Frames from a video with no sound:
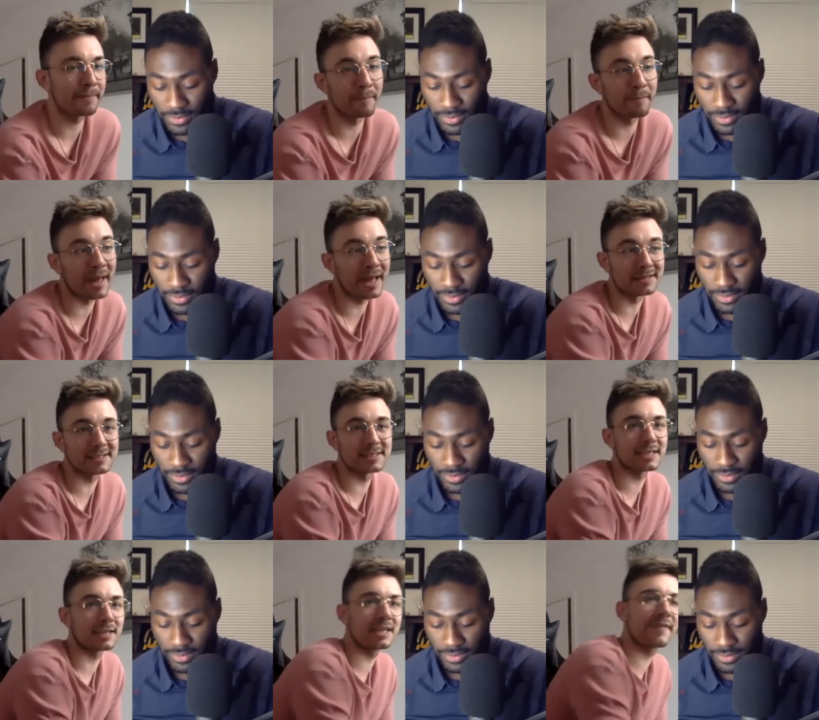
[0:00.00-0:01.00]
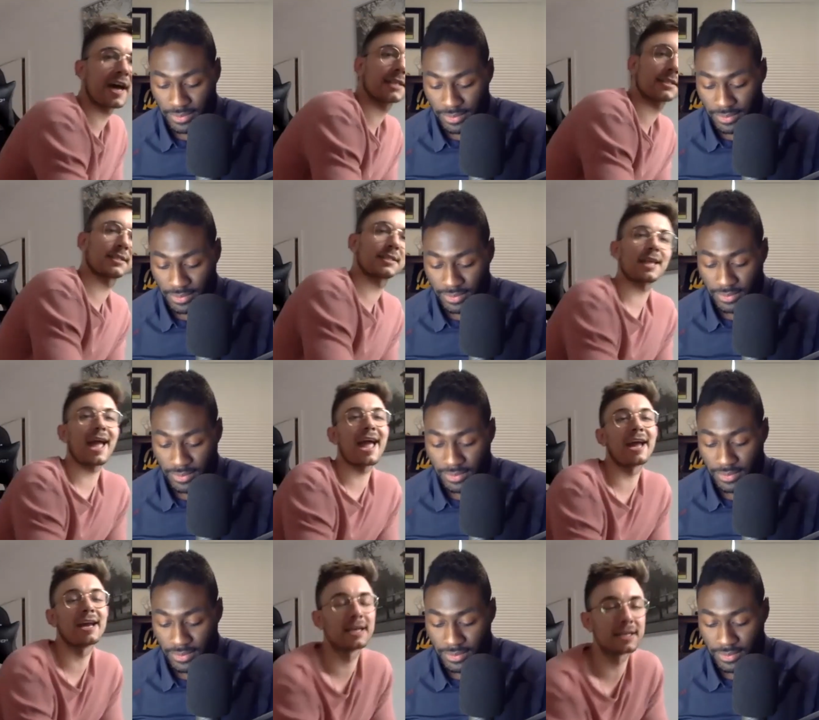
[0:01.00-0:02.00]
Speaker 1: Ben Sklivas,
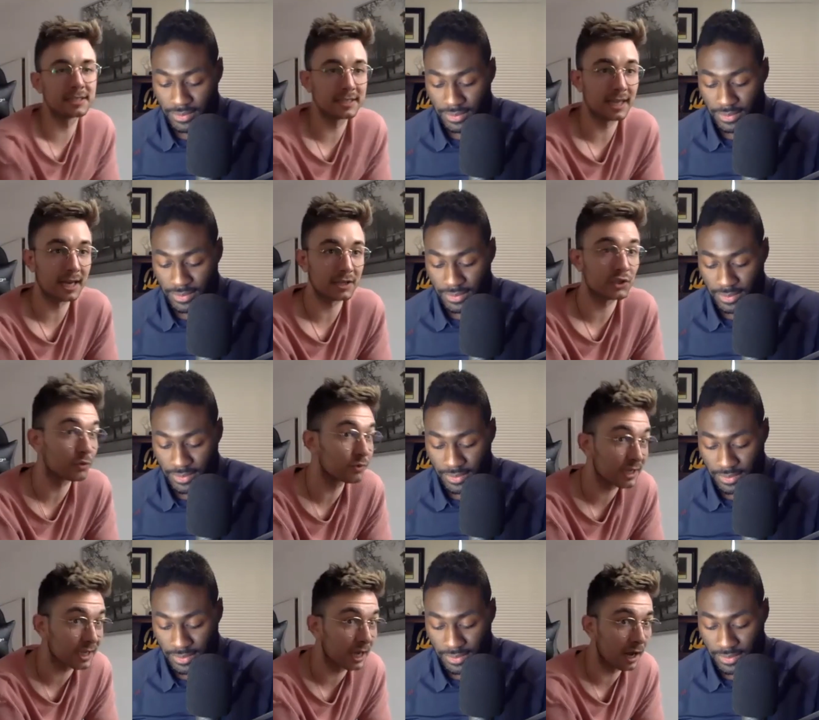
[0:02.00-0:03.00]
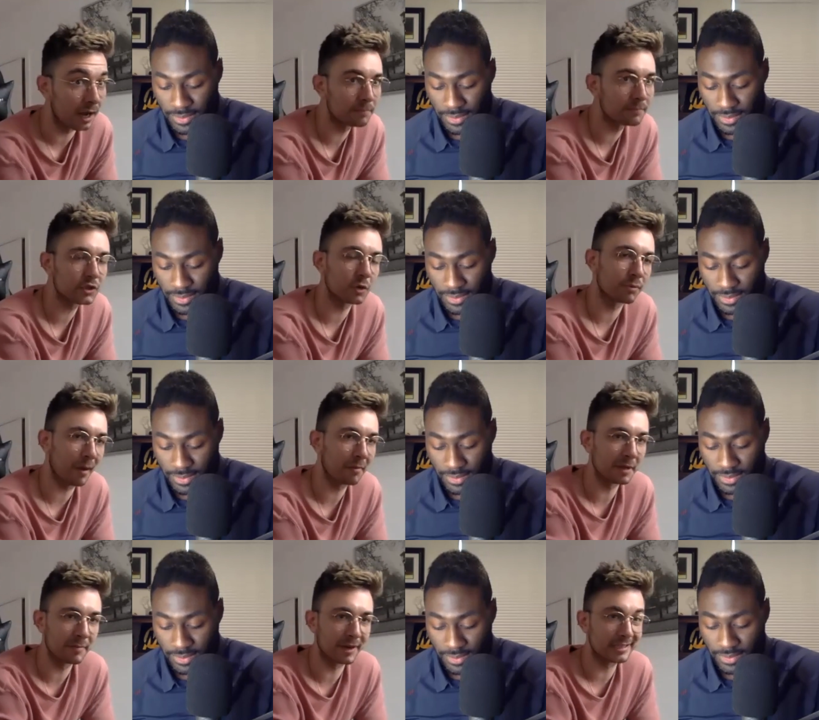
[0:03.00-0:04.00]
and uh, soon to come. So
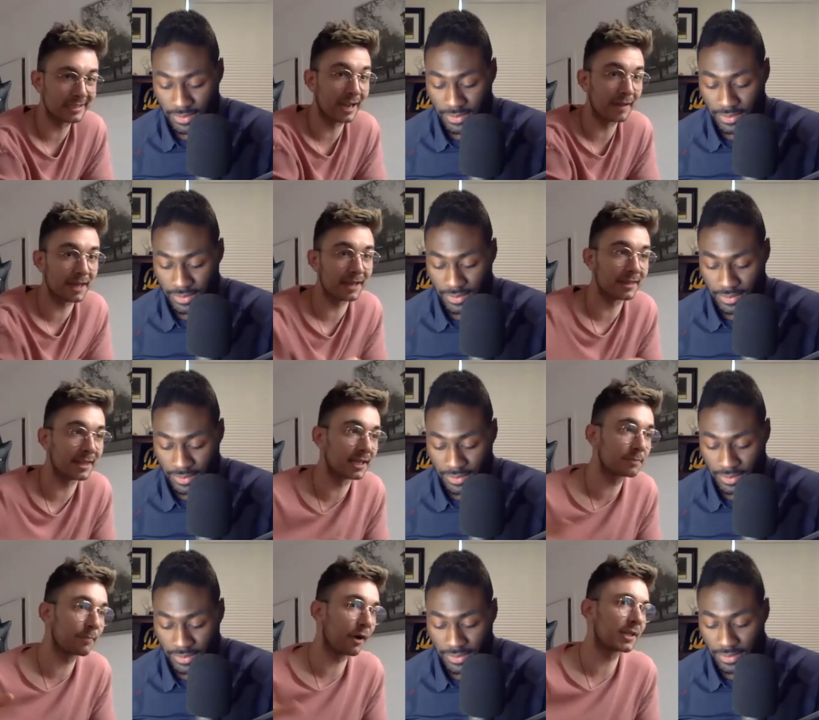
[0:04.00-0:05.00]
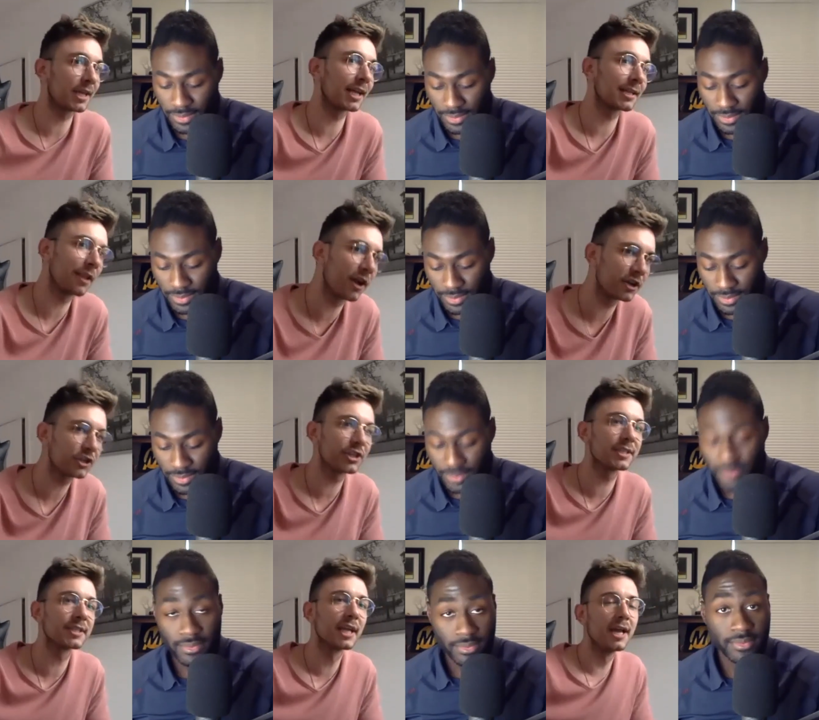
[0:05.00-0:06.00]
probably by the time that this podcast
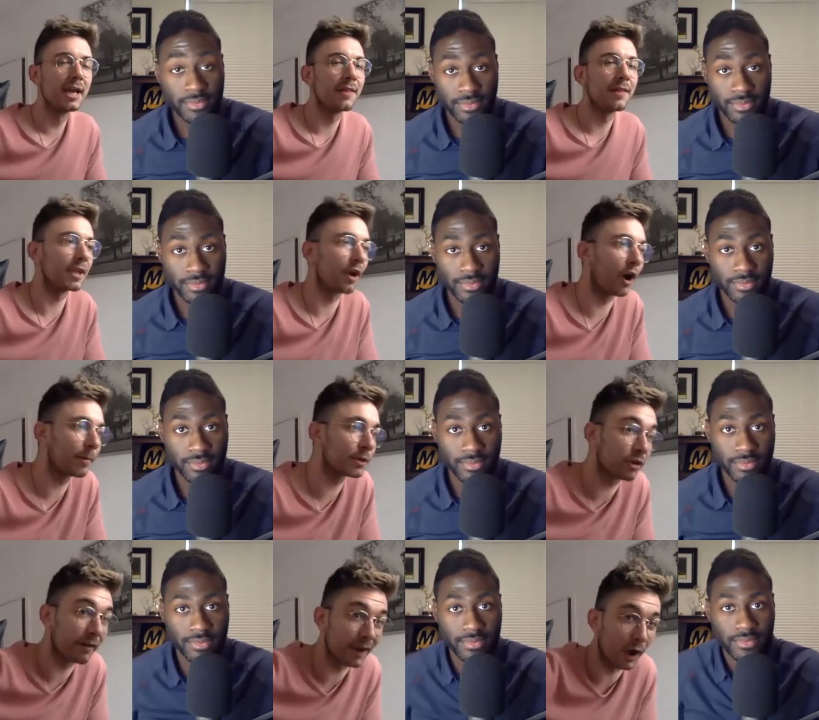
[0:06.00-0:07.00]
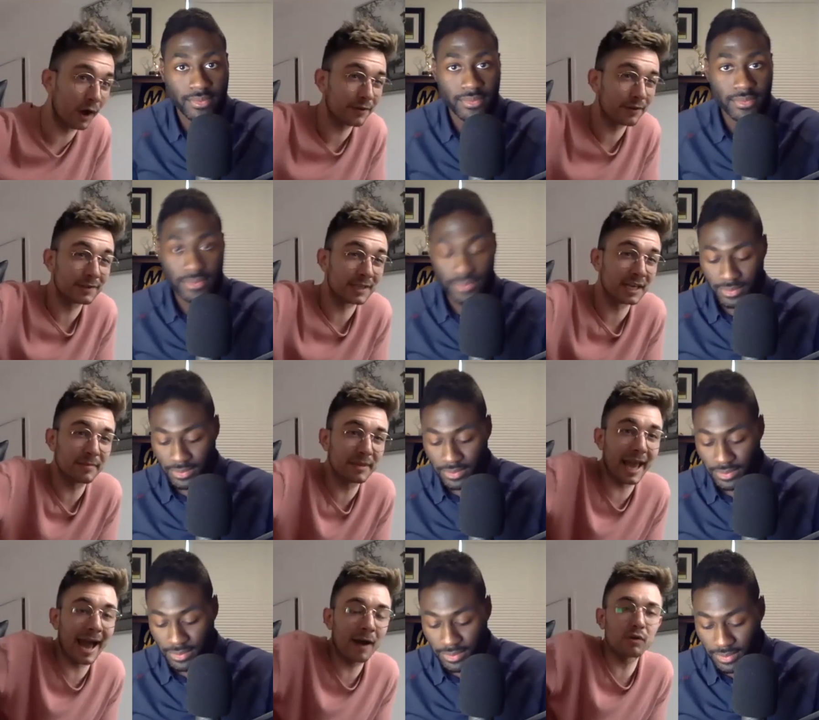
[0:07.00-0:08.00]
launches, the arbitrary author is going to
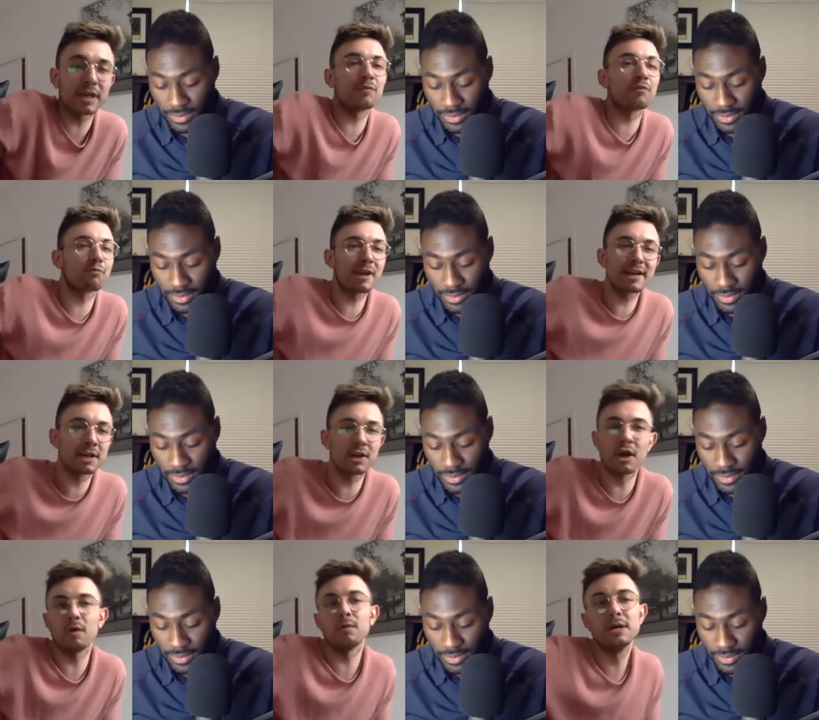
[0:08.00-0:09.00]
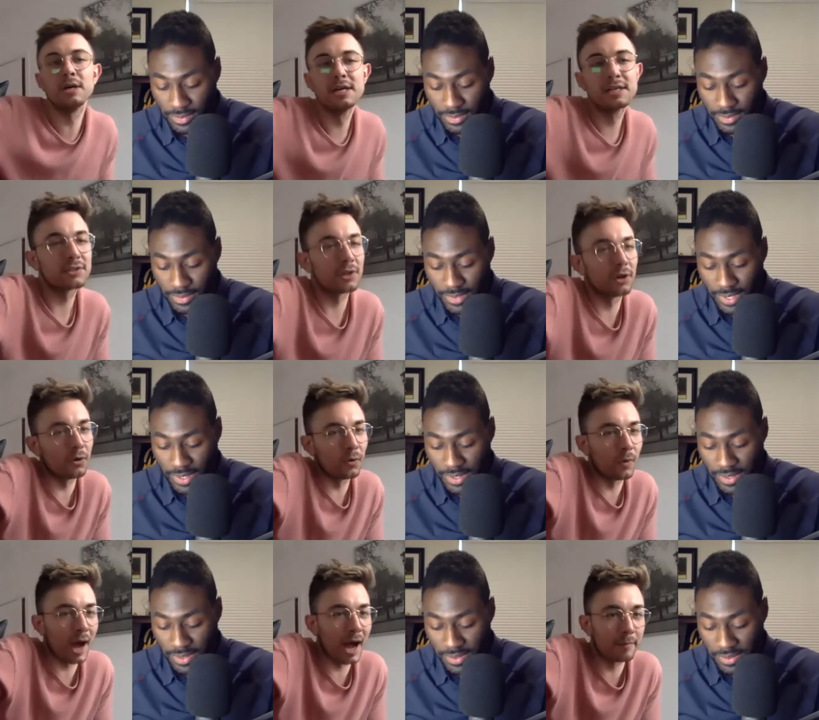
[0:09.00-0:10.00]
be out and ready to go.
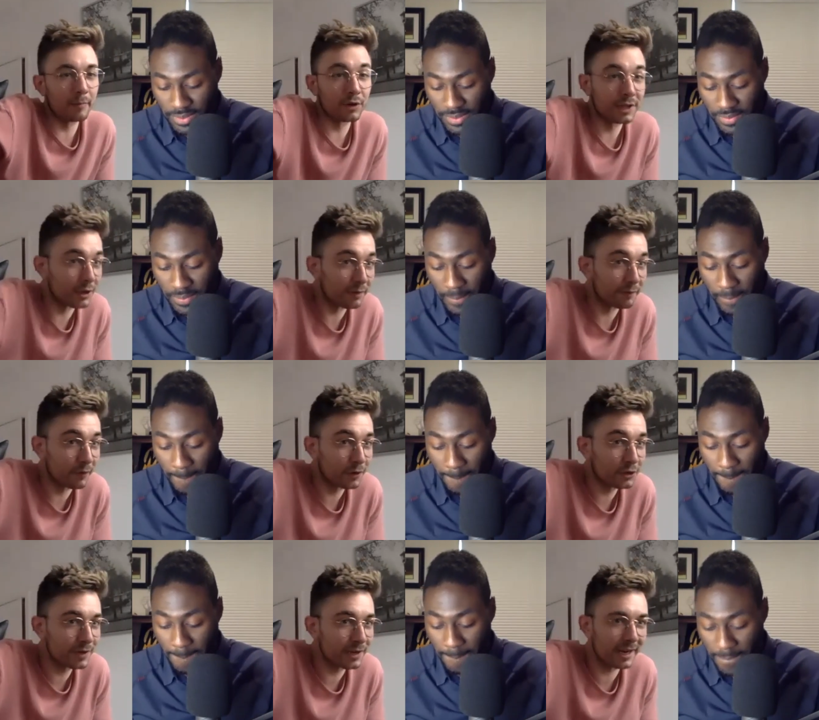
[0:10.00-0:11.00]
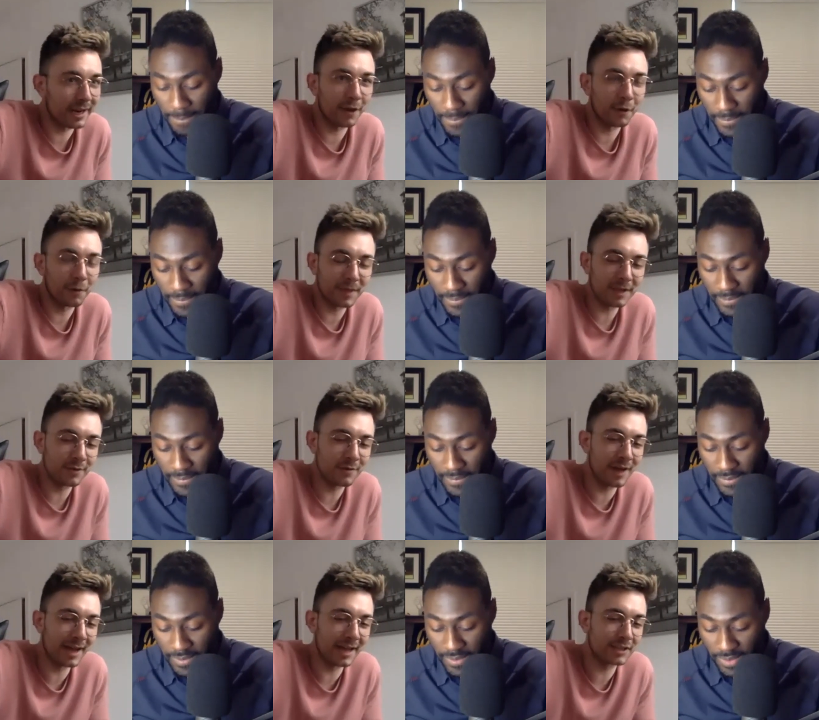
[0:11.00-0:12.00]
So I'm really looking forward to it, and I hope that you
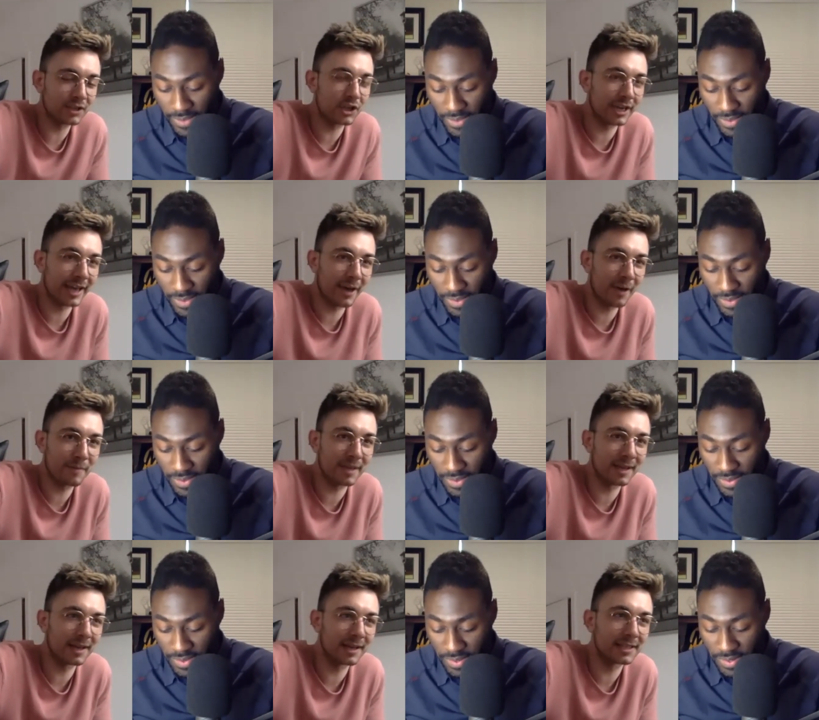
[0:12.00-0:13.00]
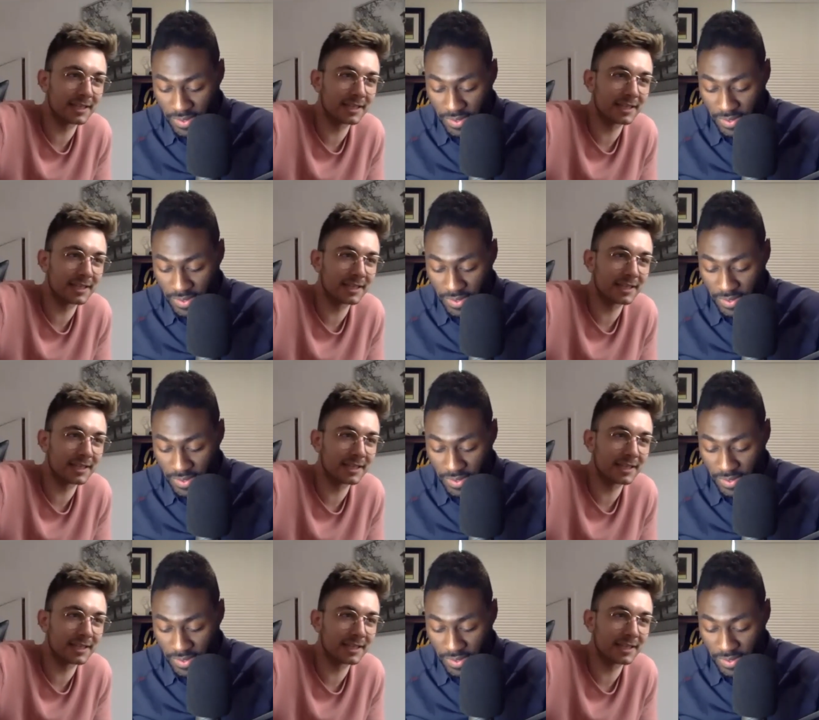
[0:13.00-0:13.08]
guys check it out because